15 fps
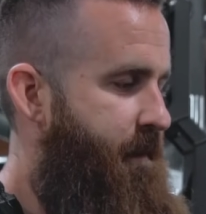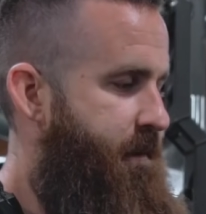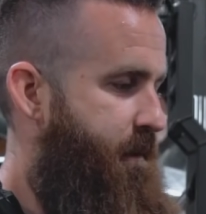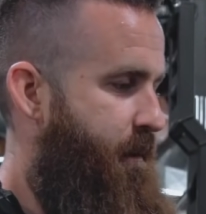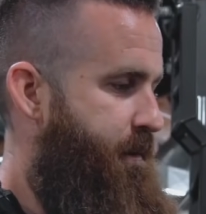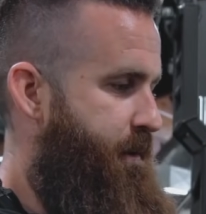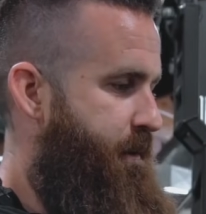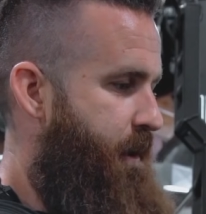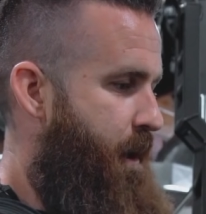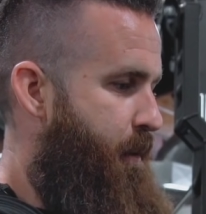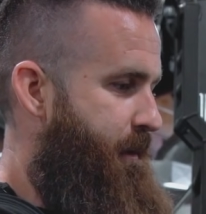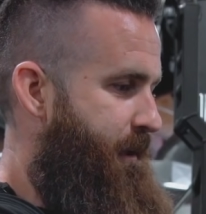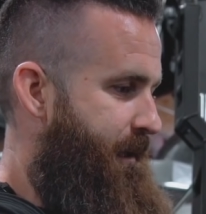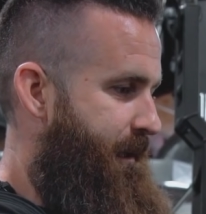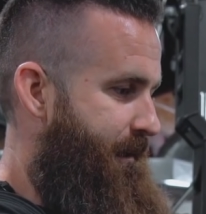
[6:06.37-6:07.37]
So as you go
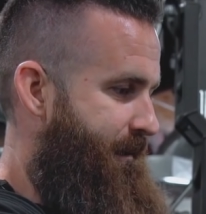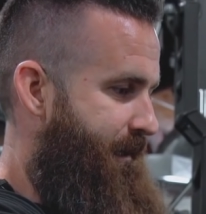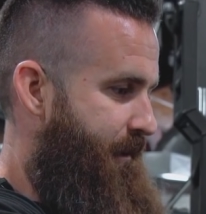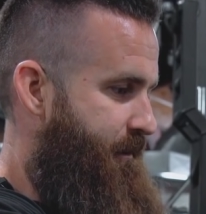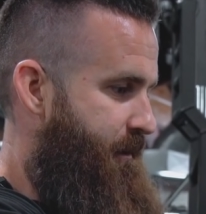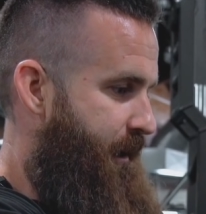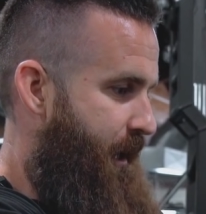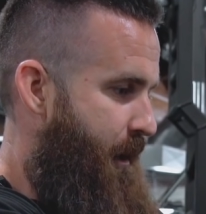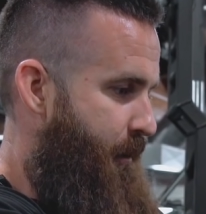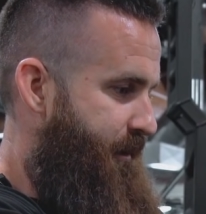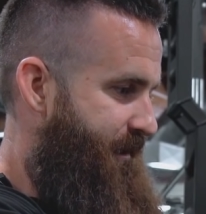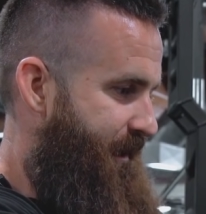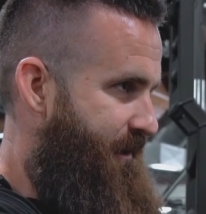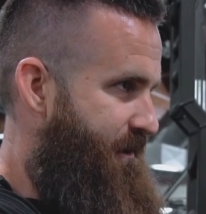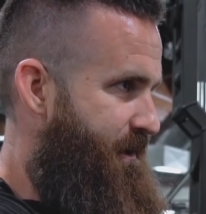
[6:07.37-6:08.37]
into the eccentric, I always
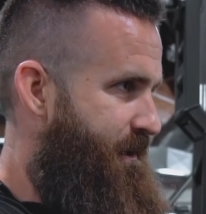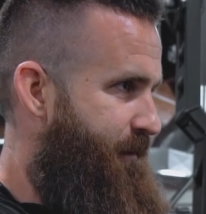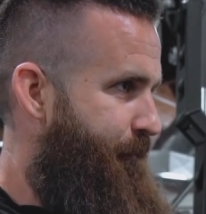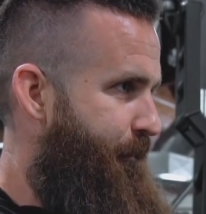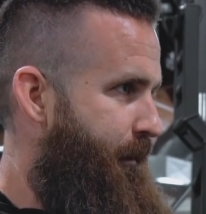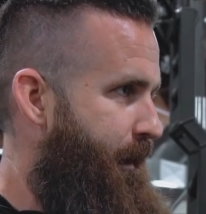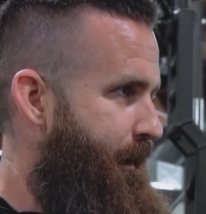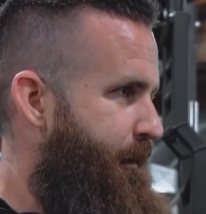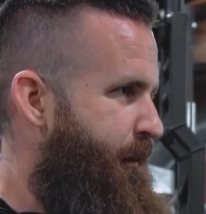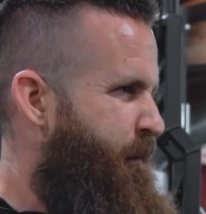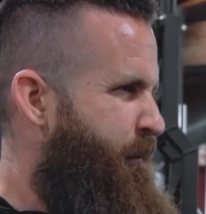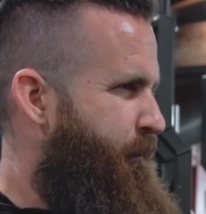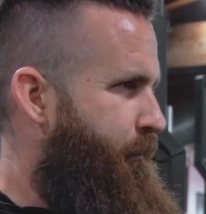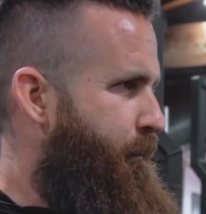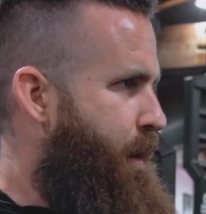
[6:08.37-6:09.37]
say, just feel like you're
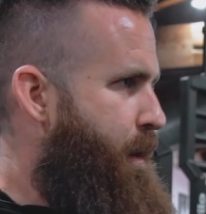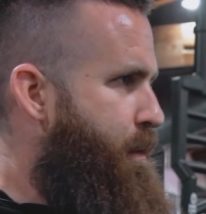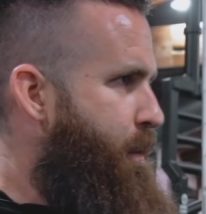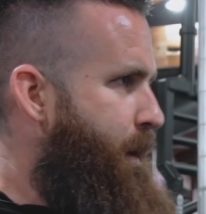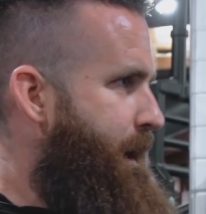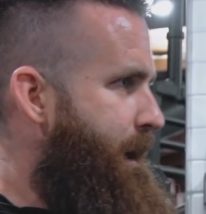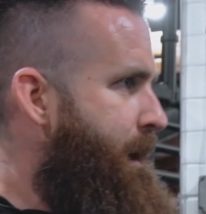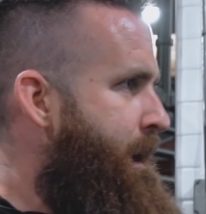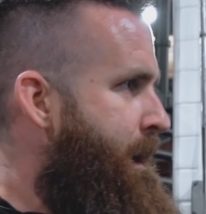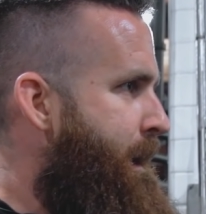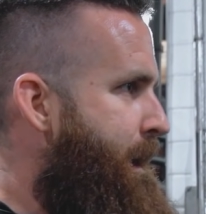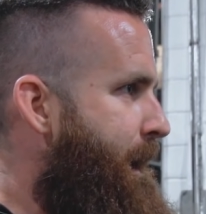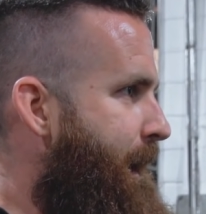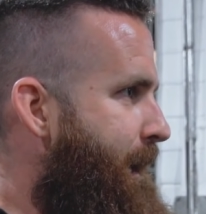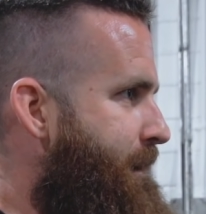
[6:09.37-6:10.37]
rowing
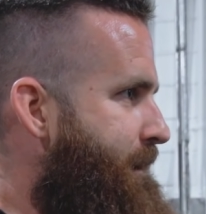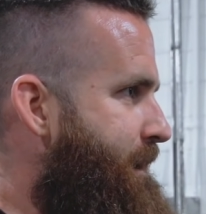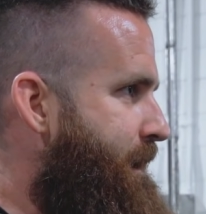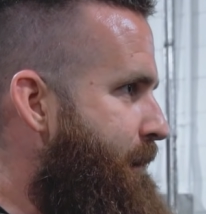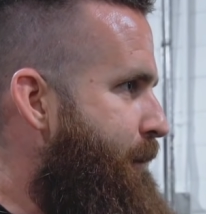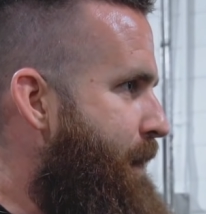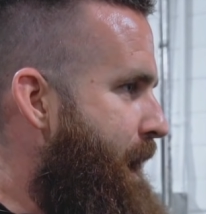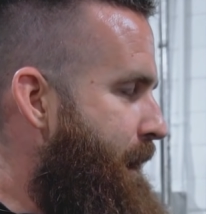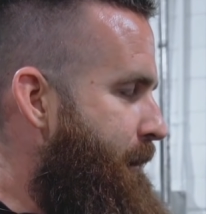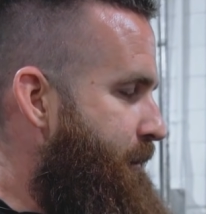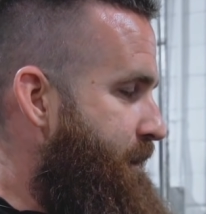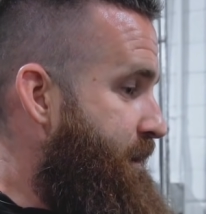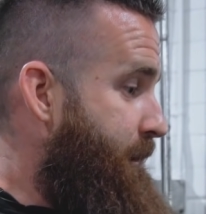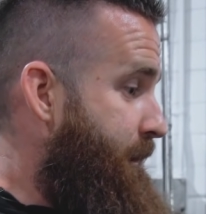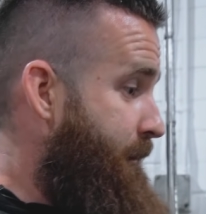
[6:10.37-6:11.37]
into the bottom.
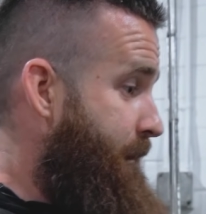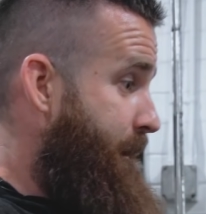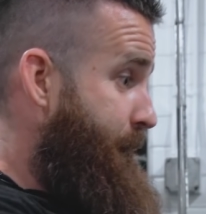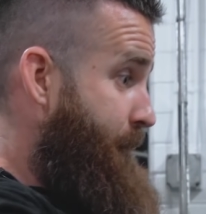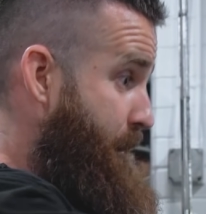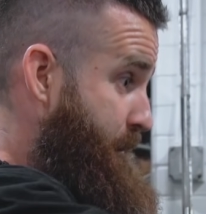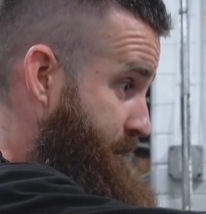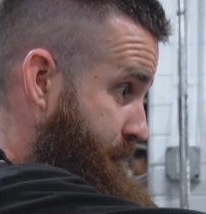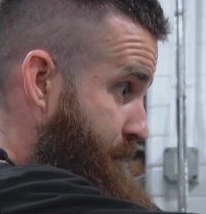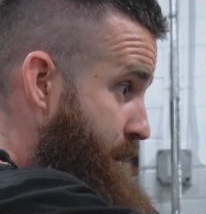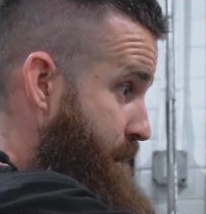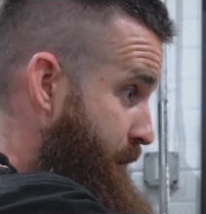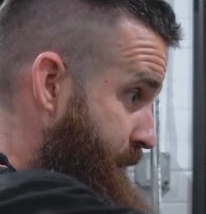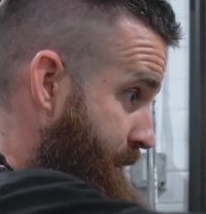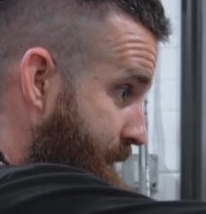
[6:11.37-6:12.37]
So literally, if I was
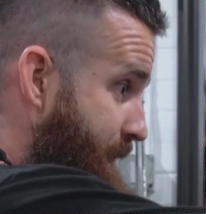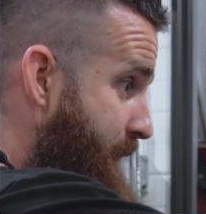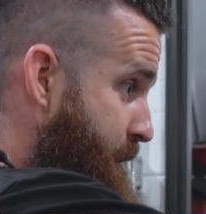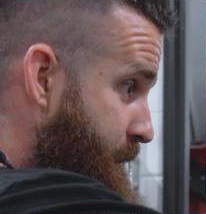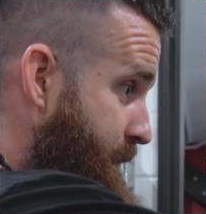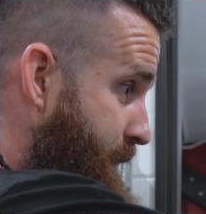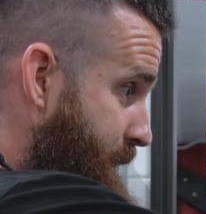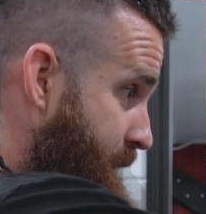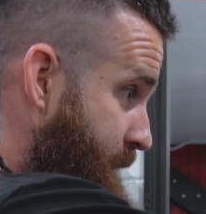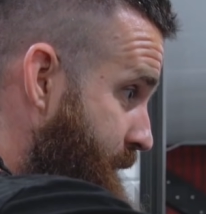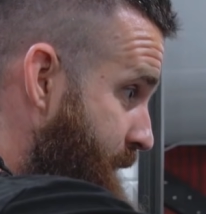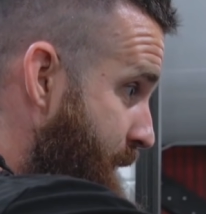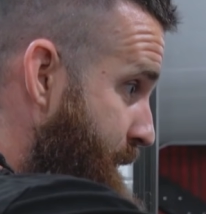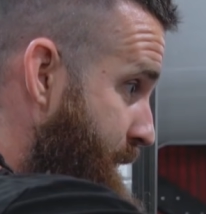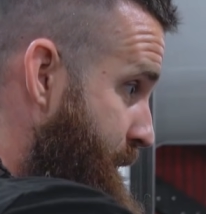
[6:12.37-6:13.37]
rowing with a cable here and
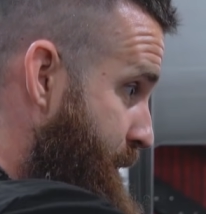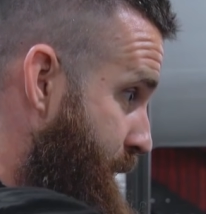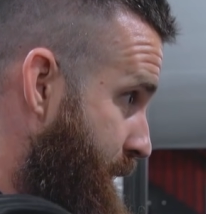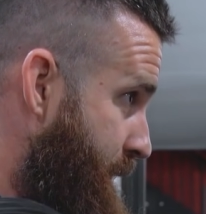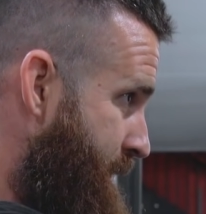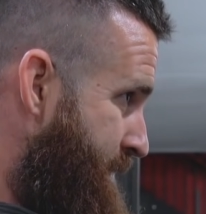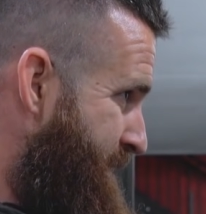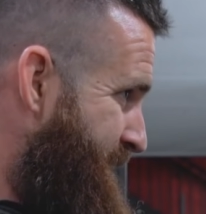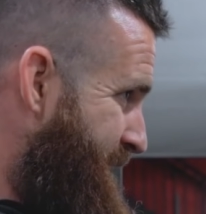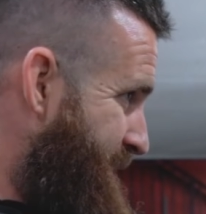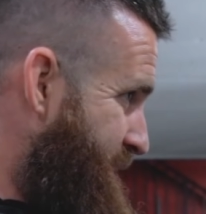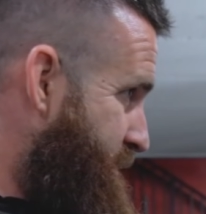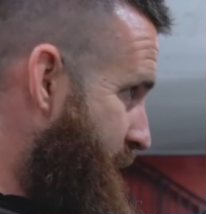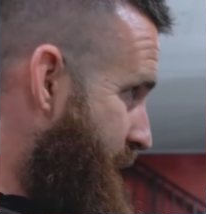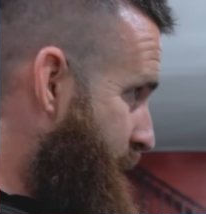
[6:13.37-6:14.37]
grabbing at a bar
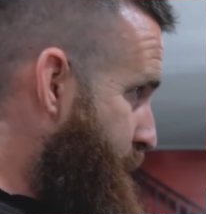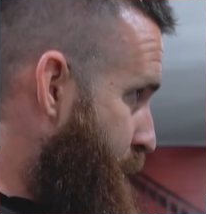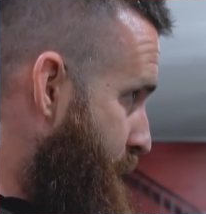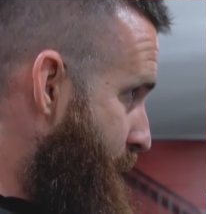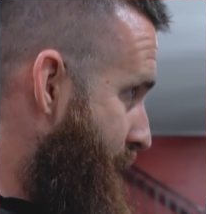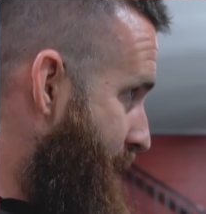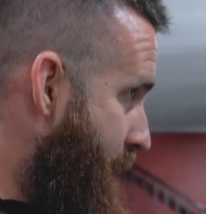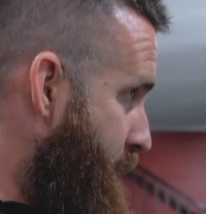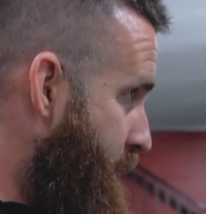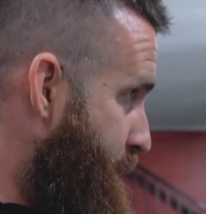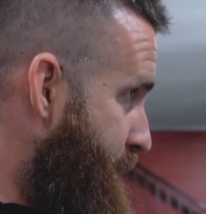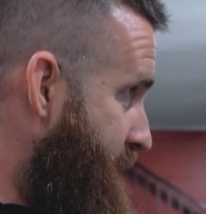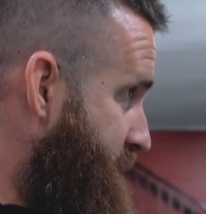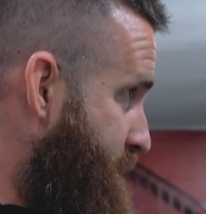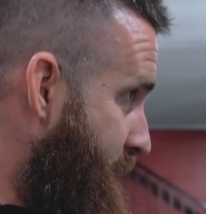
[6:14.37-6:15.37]
and trying to pull back, I would
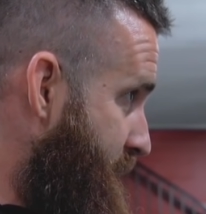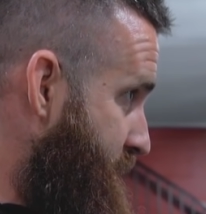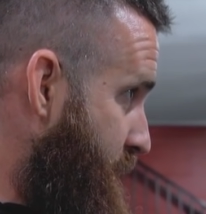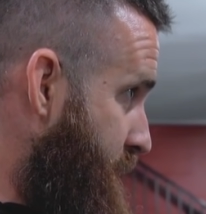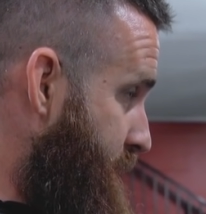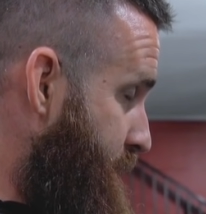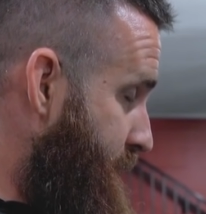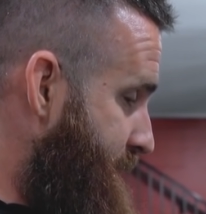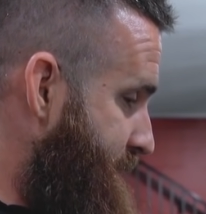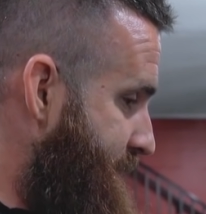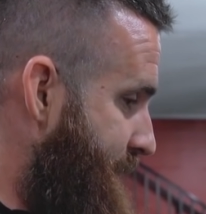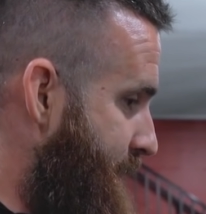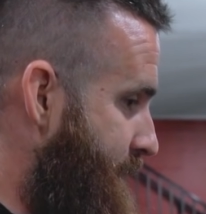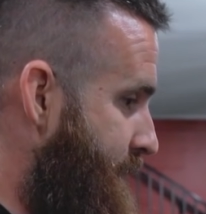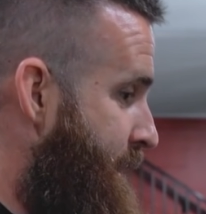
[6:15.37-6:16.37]
pinch my shoulder blades
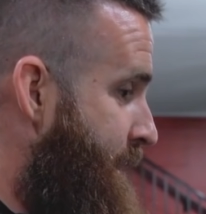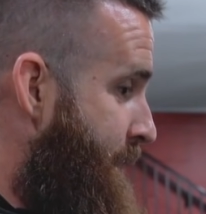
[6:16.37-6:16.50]
together.